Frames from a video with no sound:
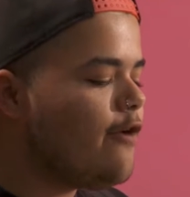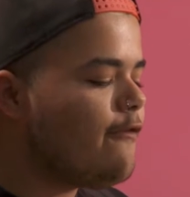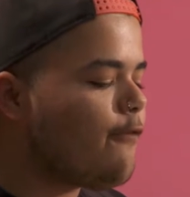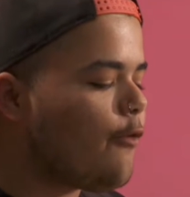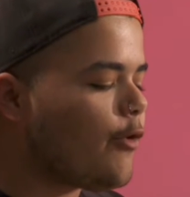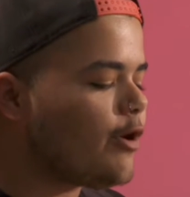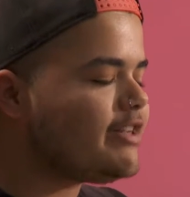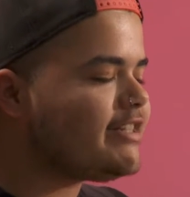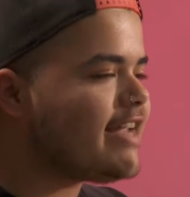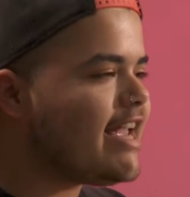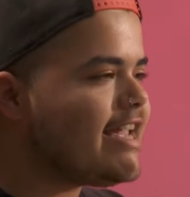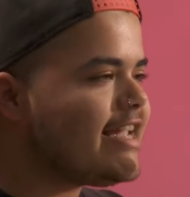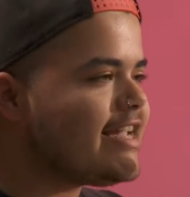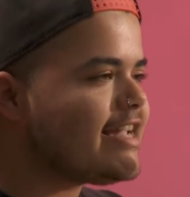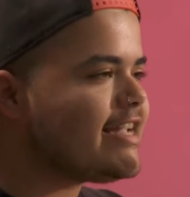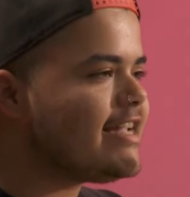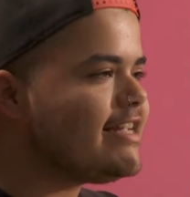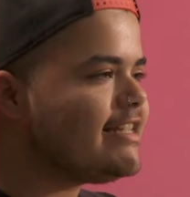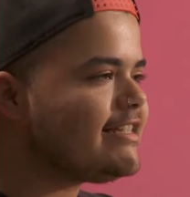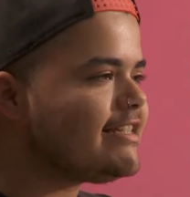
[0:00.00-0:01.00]
for
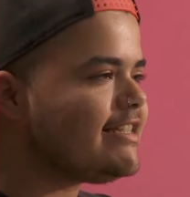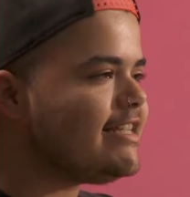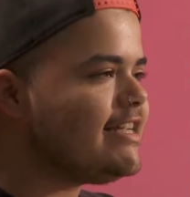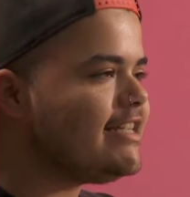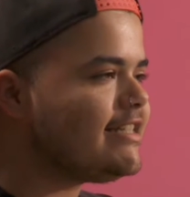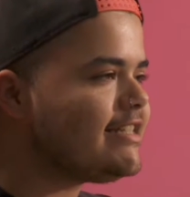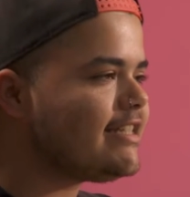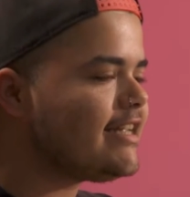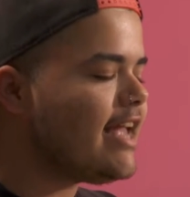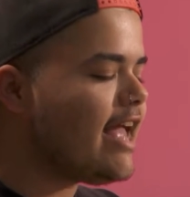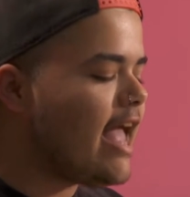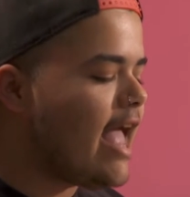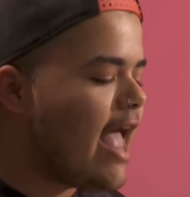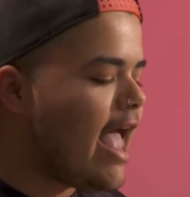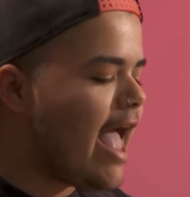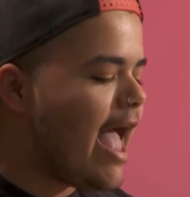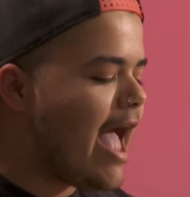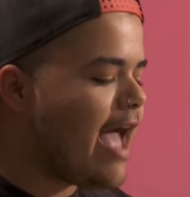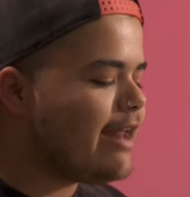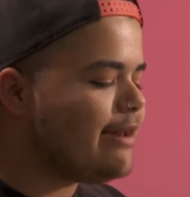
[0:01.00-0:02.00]
taking his seat
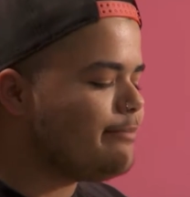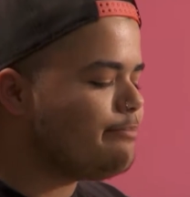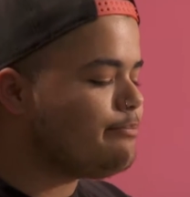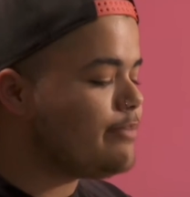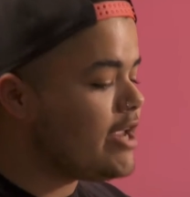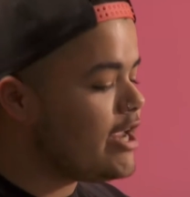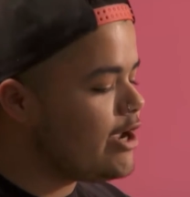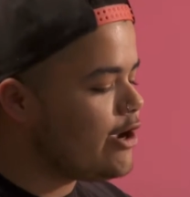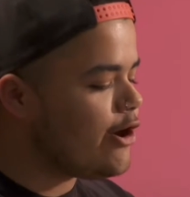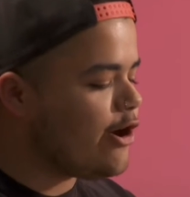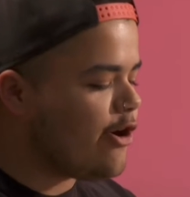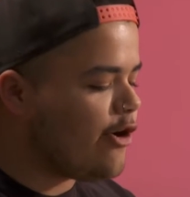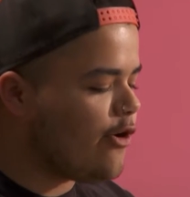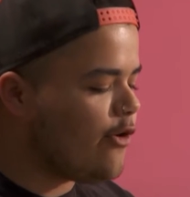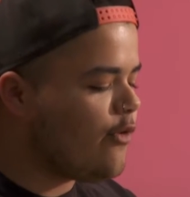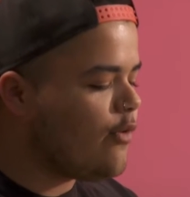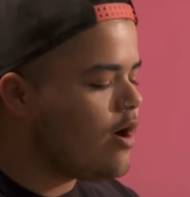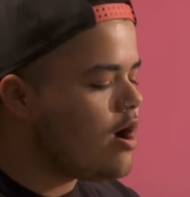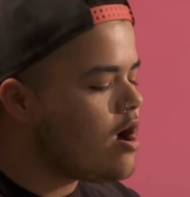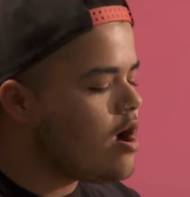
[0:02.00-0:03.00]
at
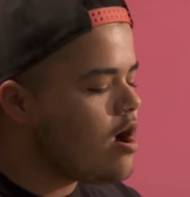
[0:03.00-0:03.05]
bingo.